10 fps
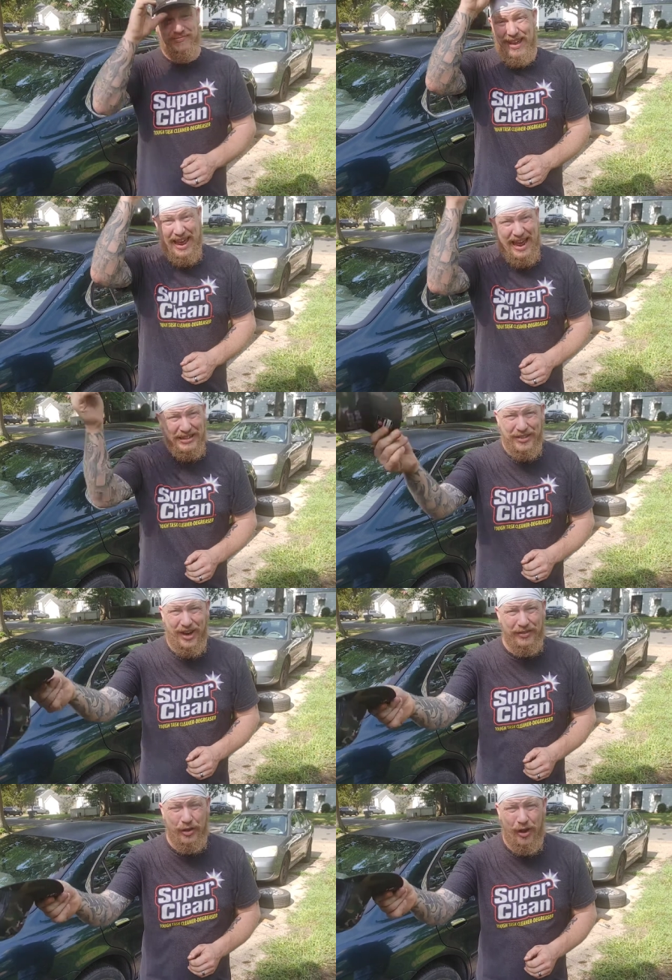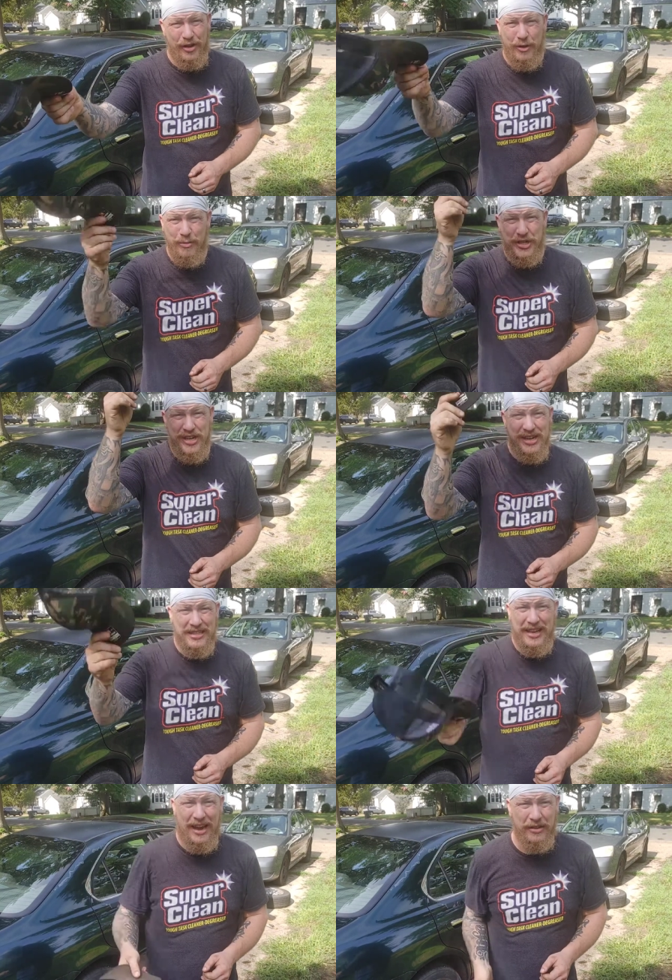Hats off to all you
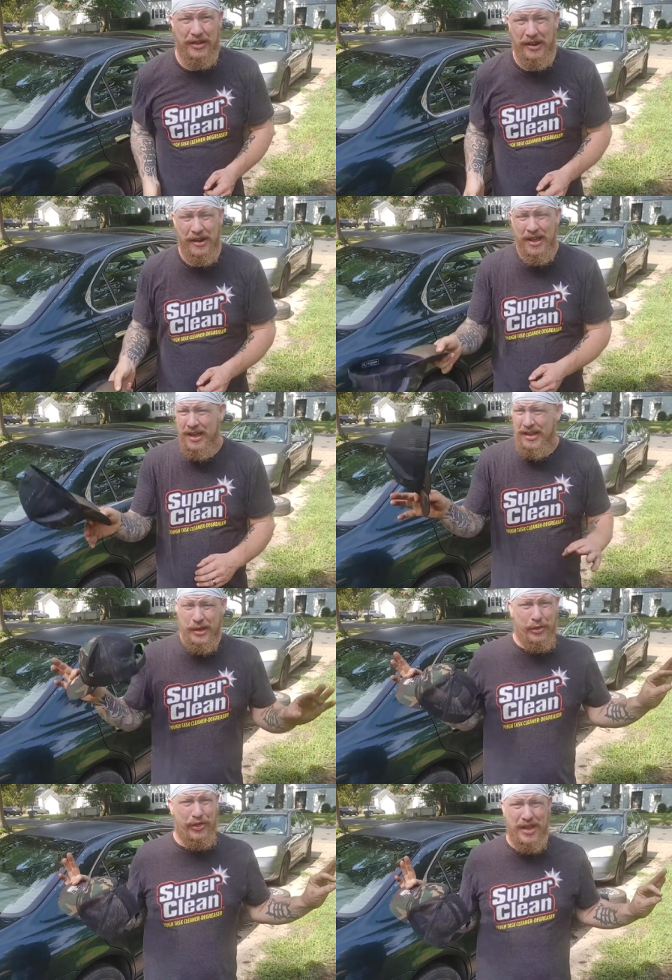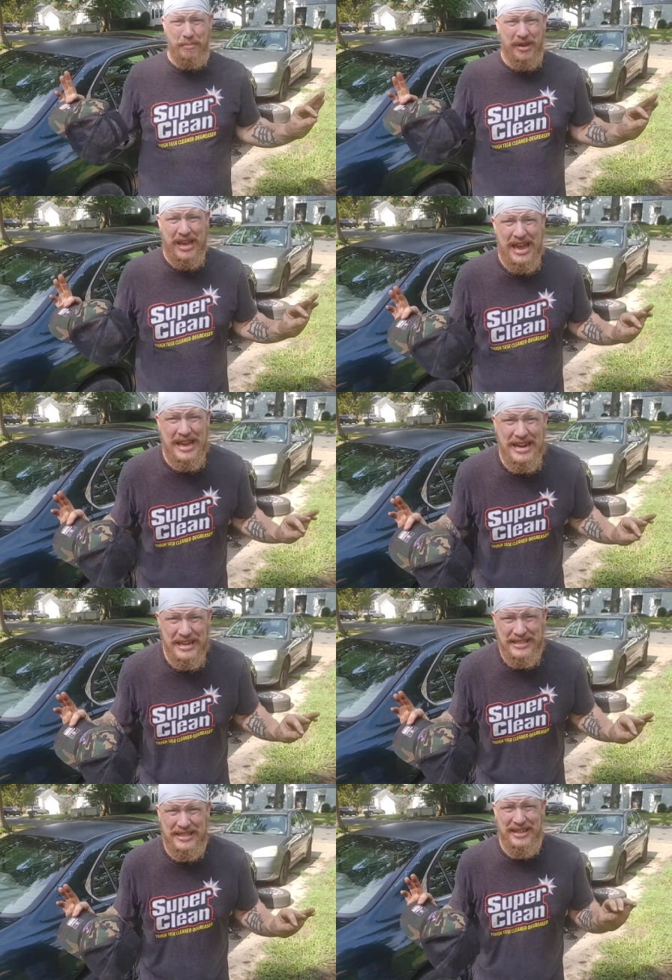machinists out there. You think
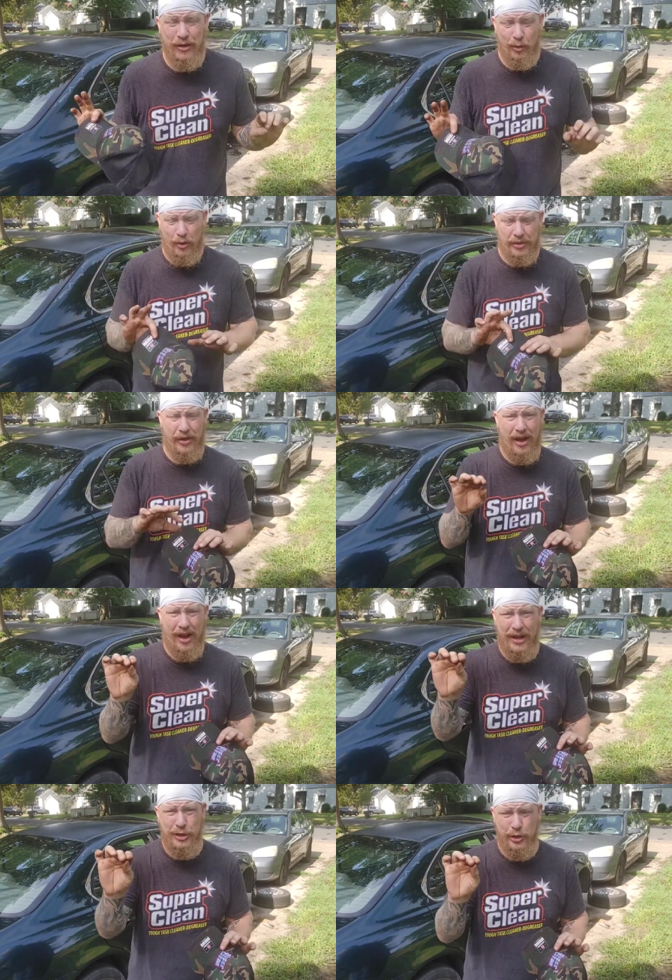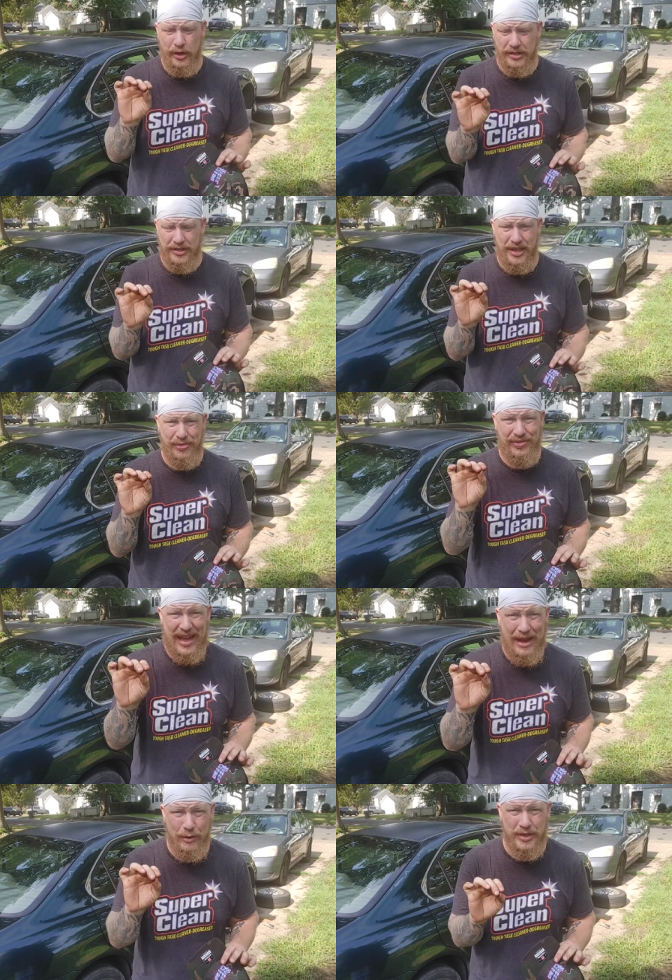mechanics deal with hundreds and
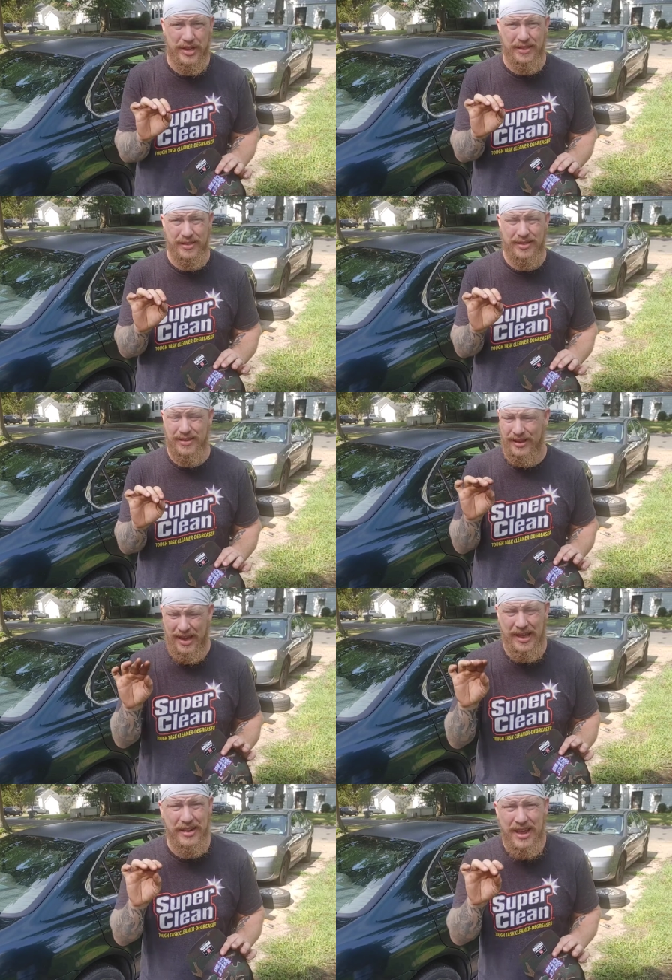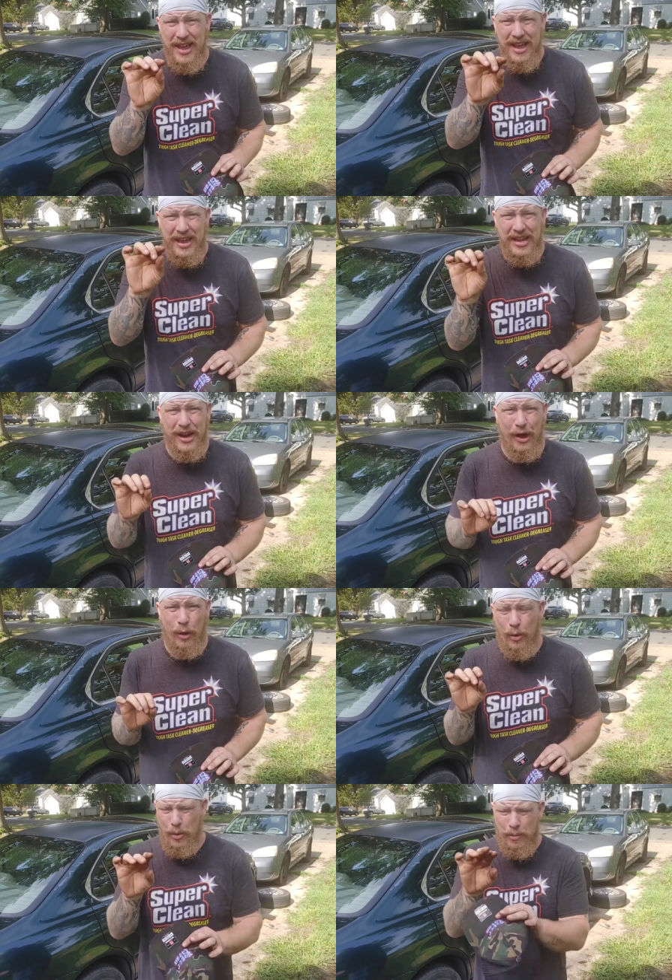thousands and, you
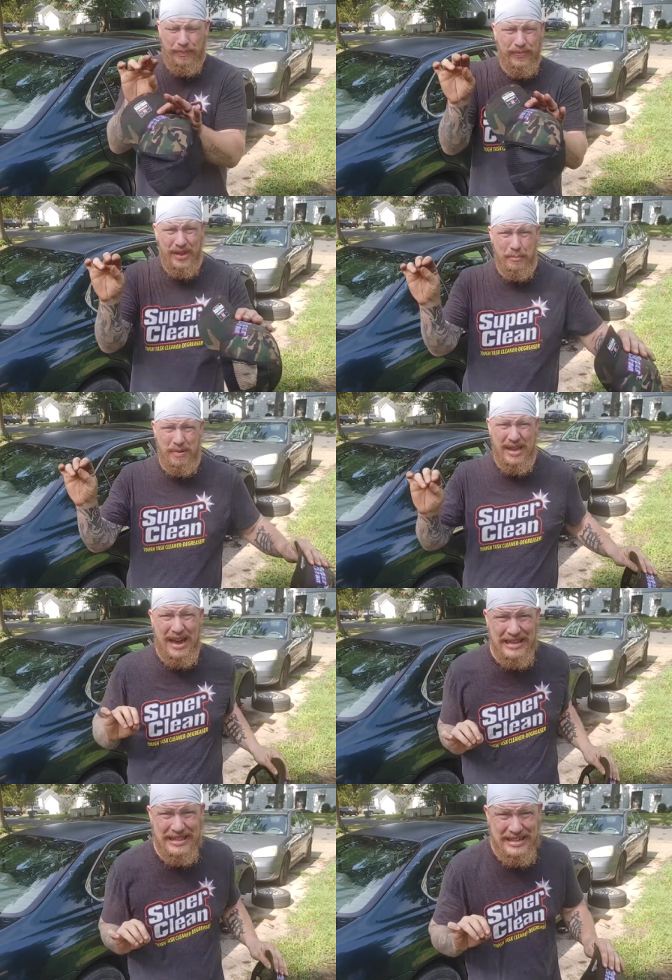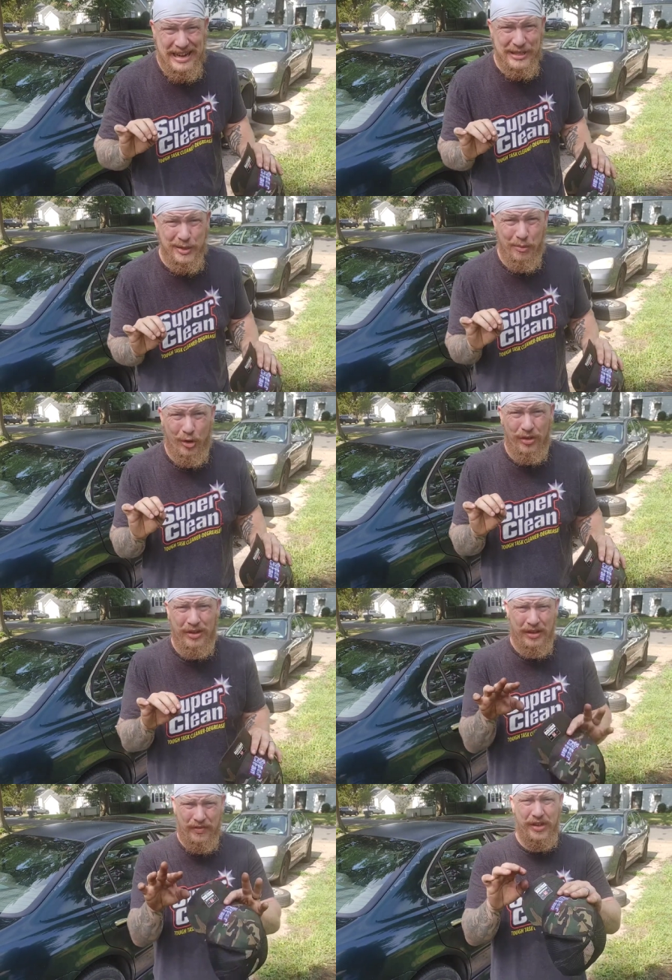know, behind the decimal,
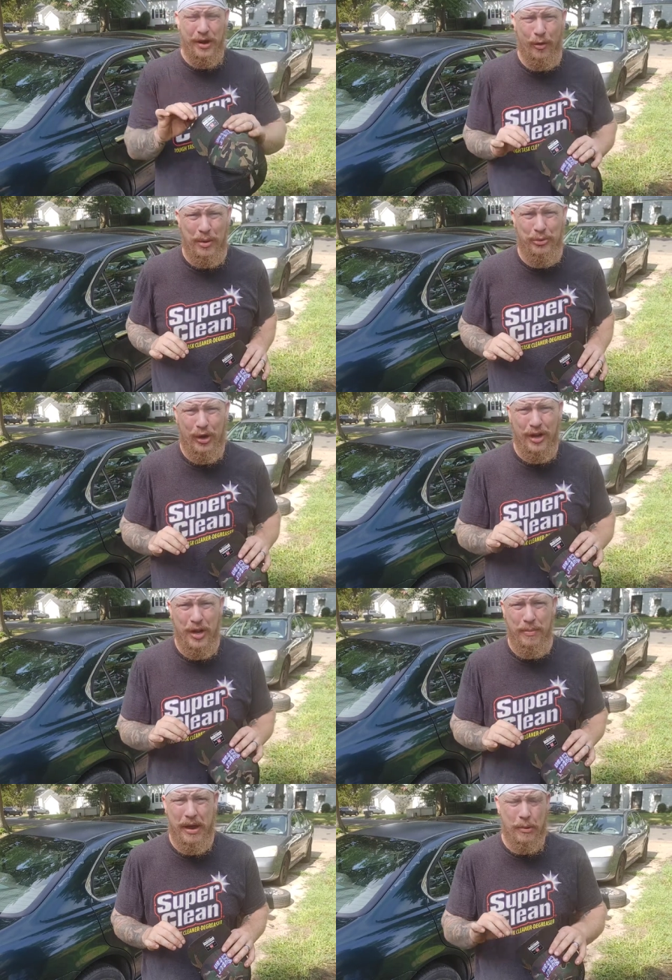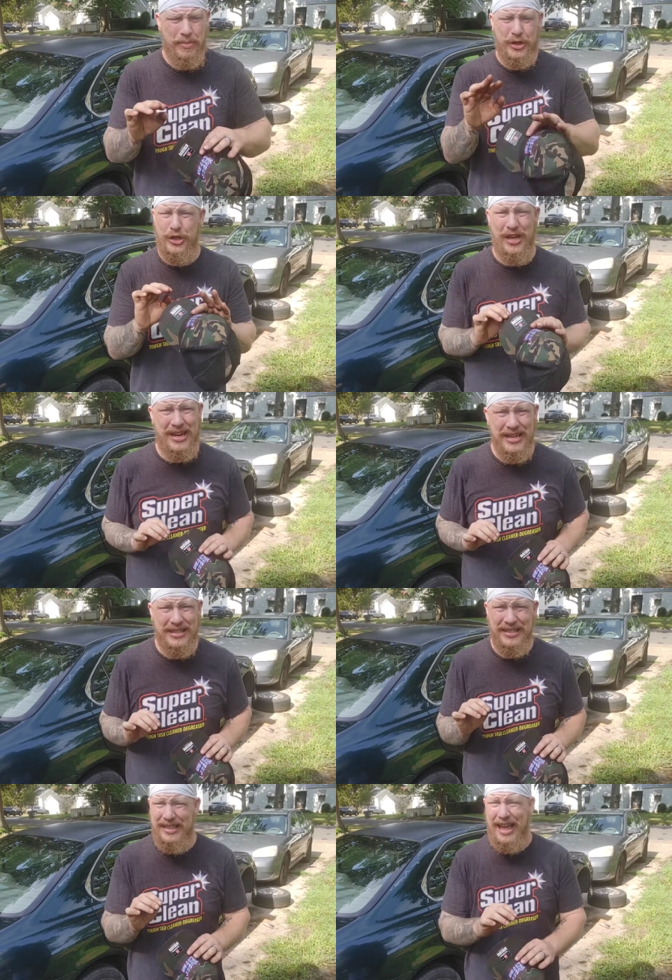if you know what I'm talking about.
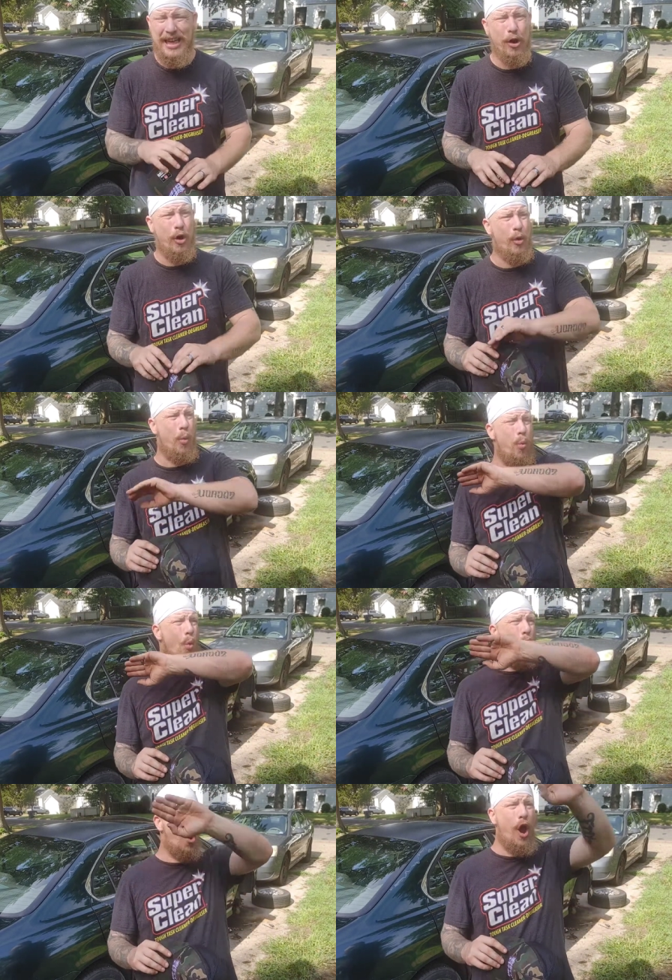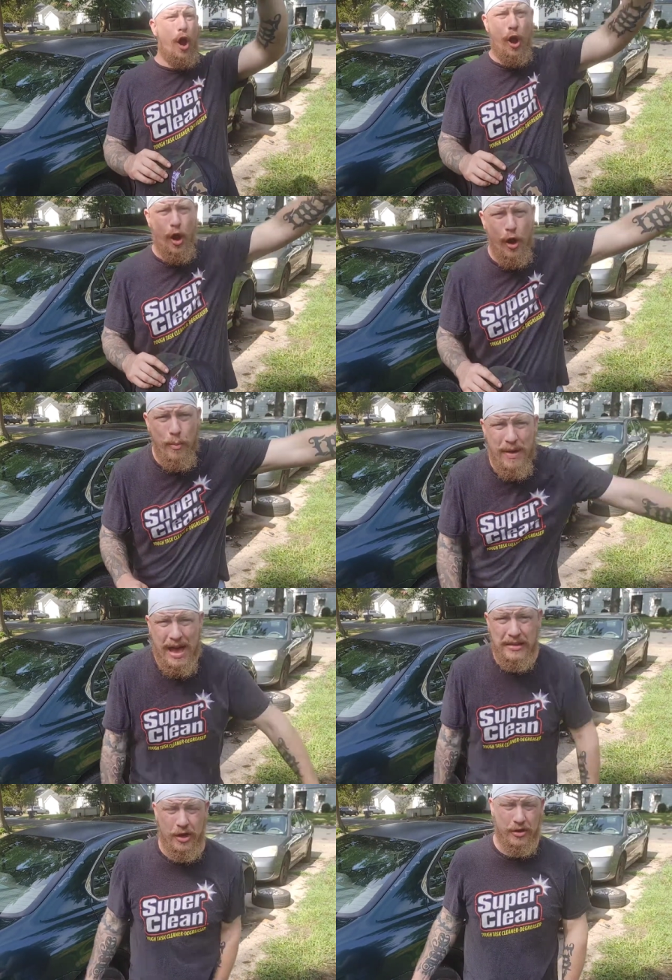Machinists, they are way
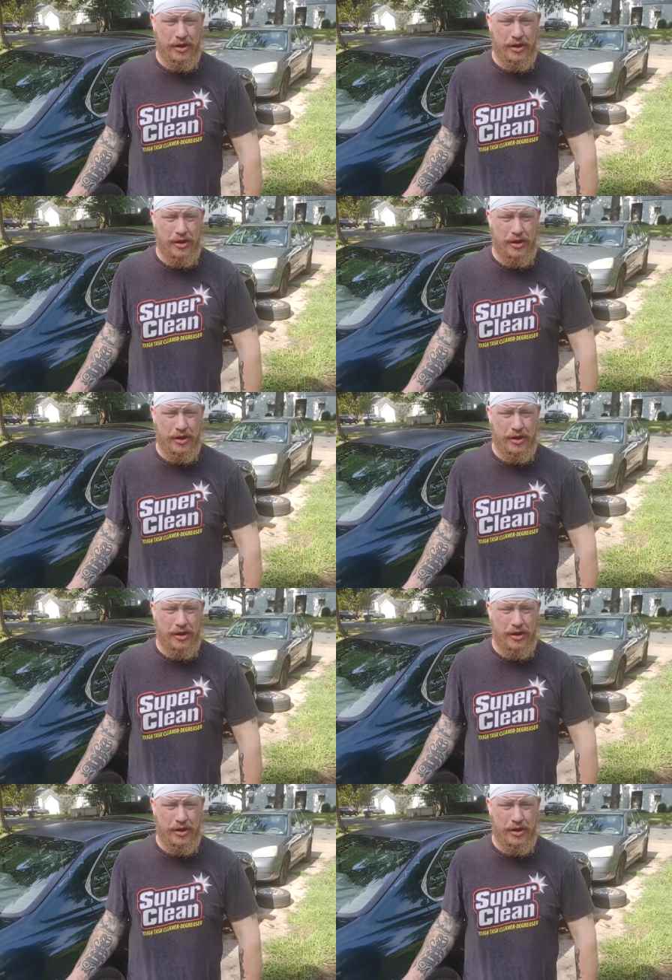back there.